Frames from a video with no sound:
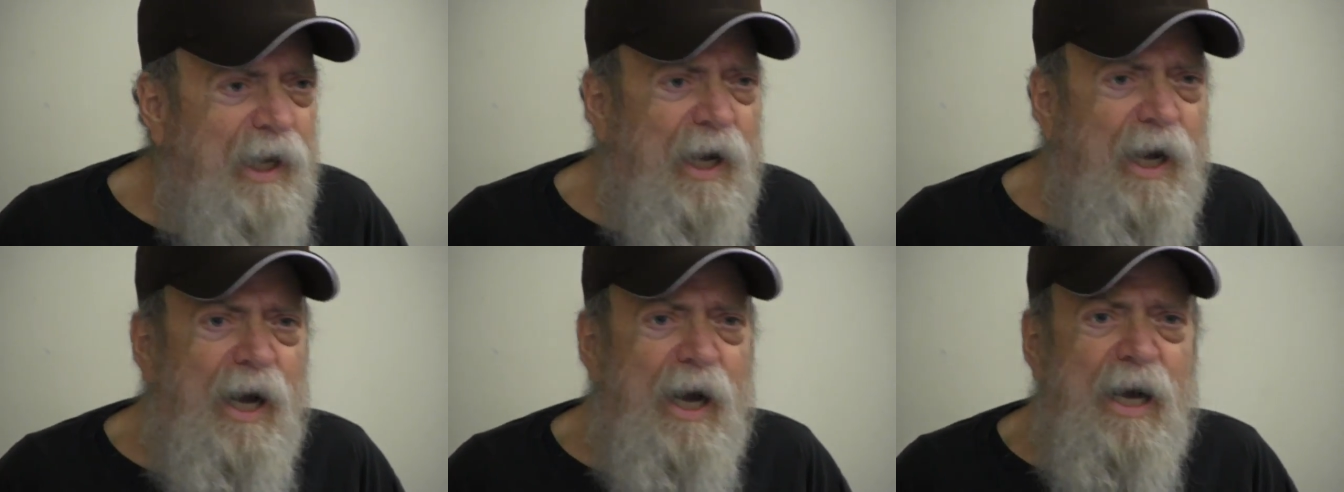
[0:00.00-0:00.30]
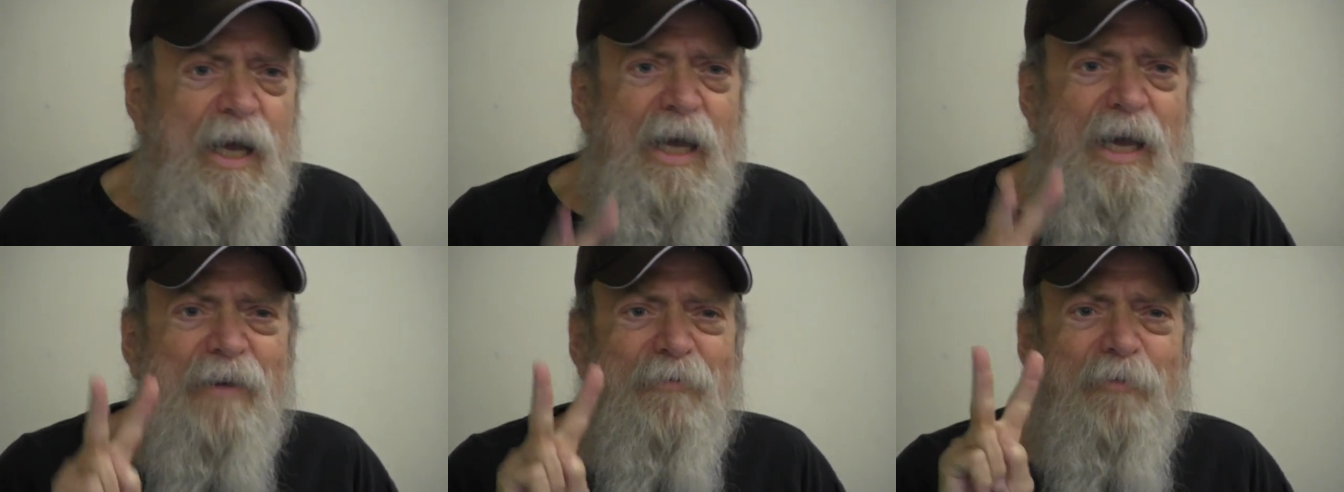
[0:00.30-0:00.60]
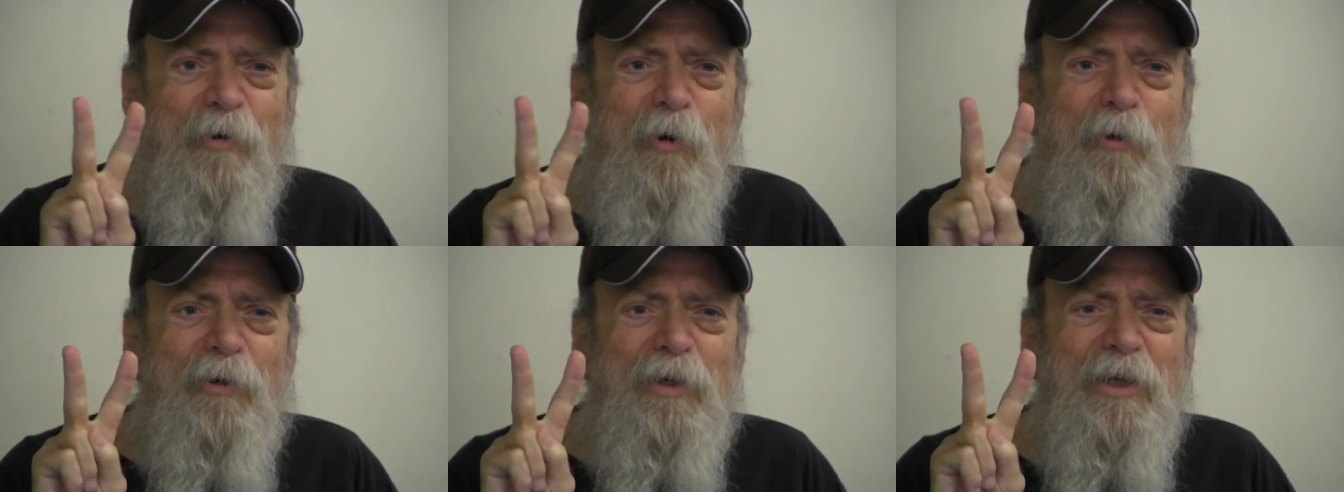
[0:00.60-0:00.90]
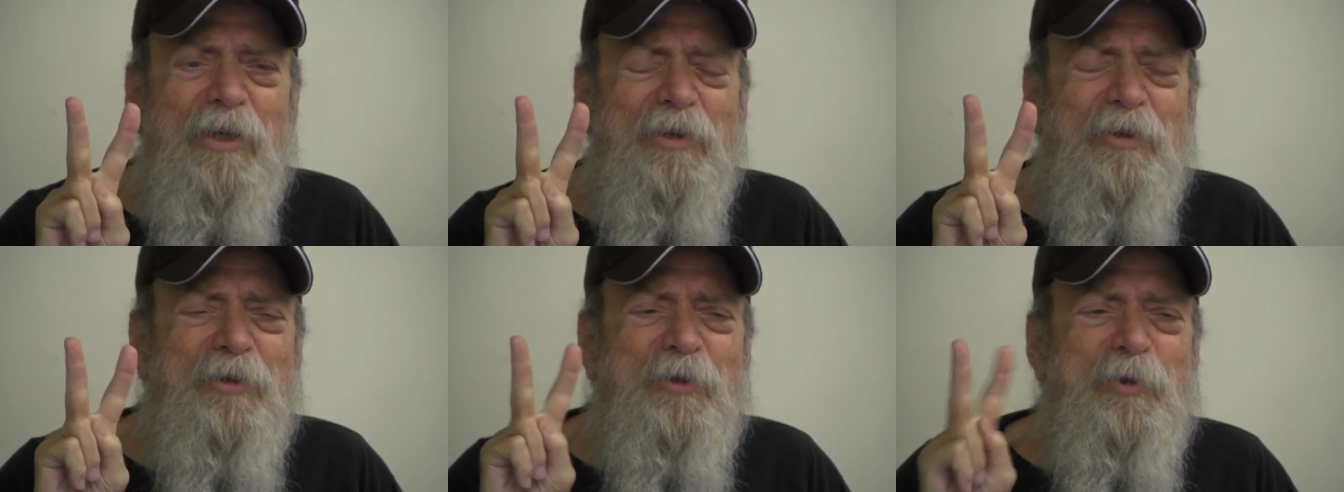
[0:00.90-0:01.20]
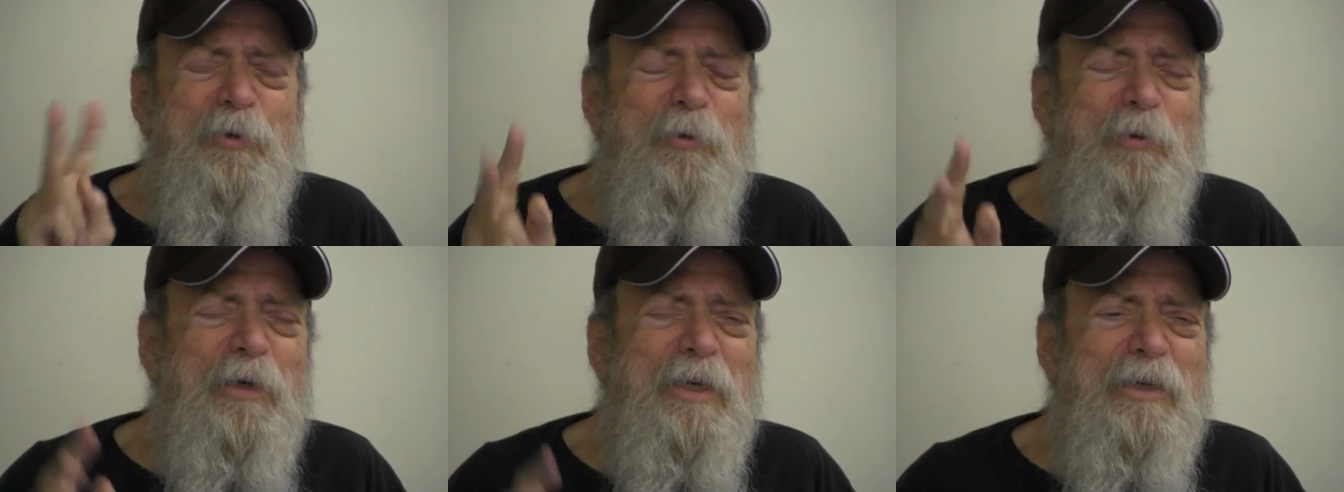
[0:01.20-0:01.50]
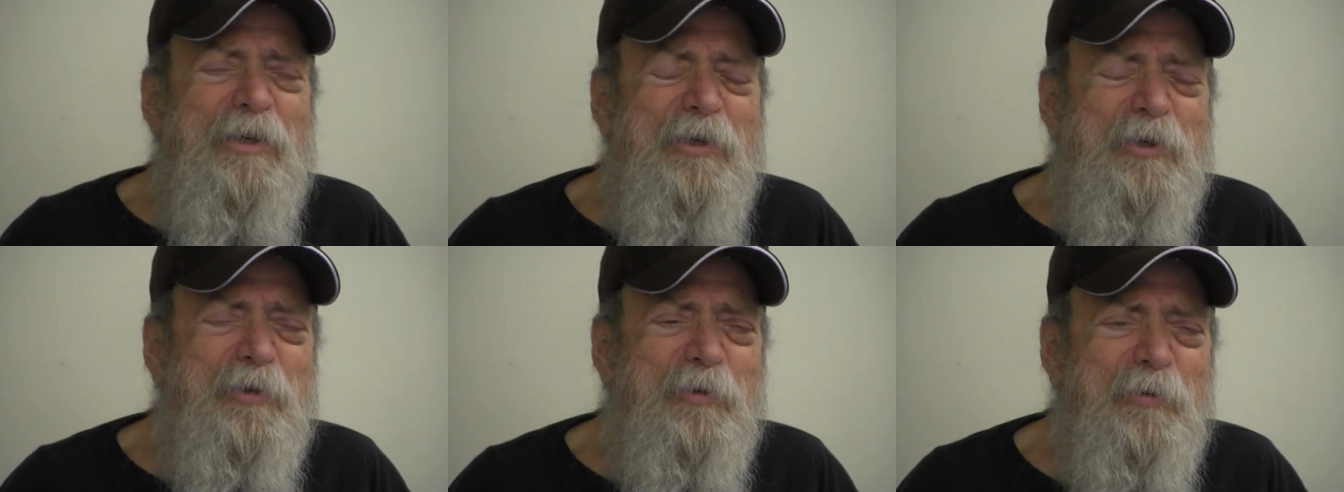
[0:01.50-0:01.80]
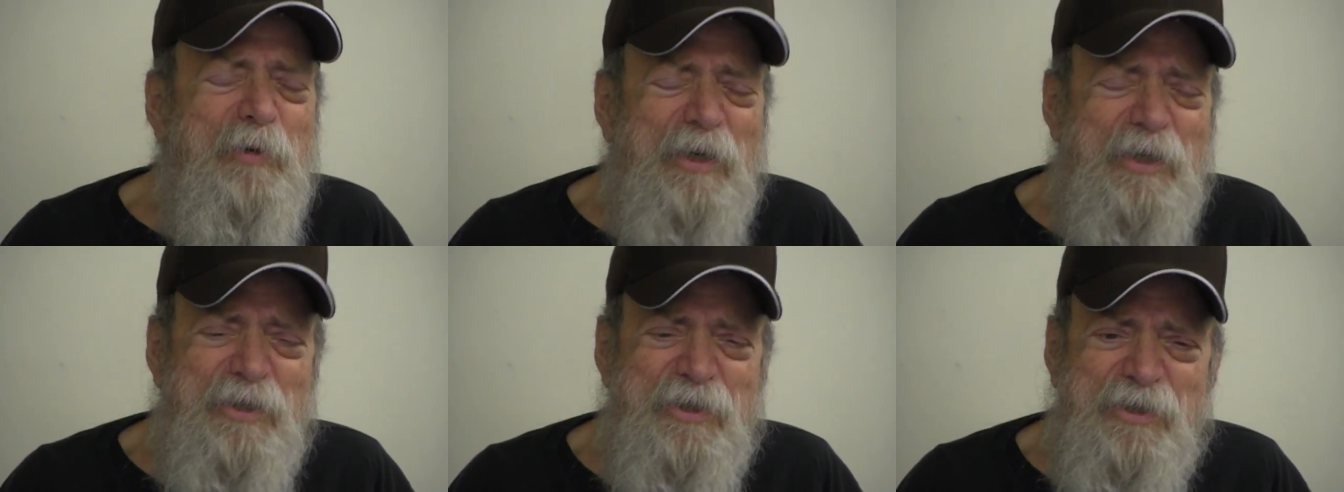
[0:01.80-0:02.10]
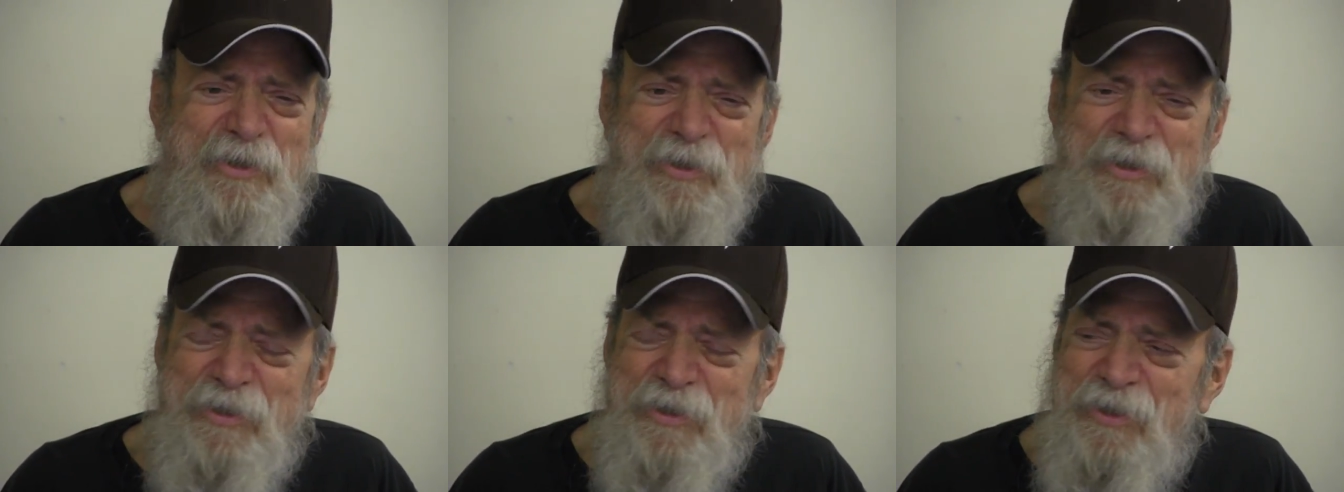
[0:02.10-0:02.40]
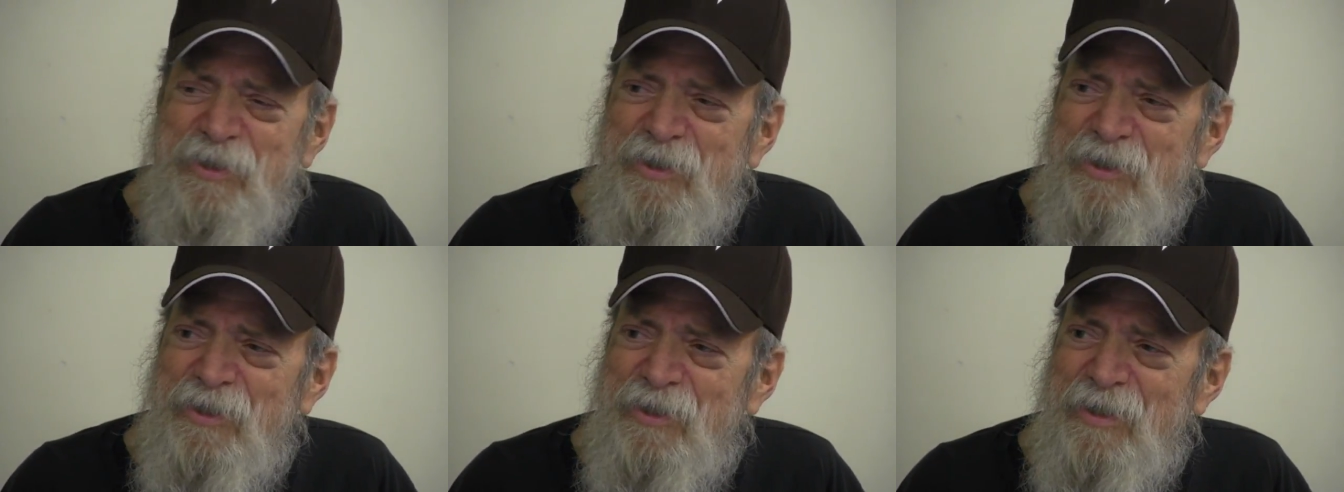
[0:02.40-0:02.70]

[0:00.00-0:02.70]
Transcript: I have only two interests.